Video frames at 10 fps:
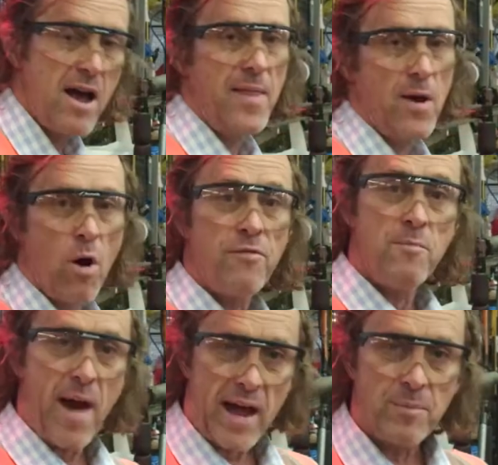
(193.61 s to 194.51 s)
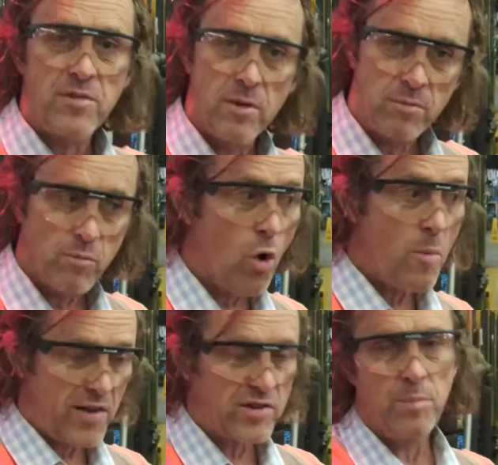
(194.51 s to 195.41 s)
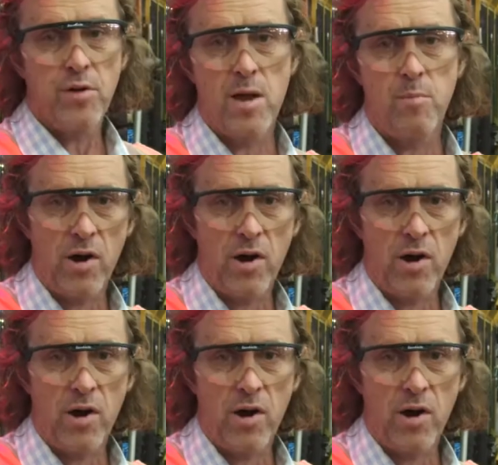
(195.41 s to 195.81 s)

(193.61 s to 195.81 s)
and they're offered back up to the almost completed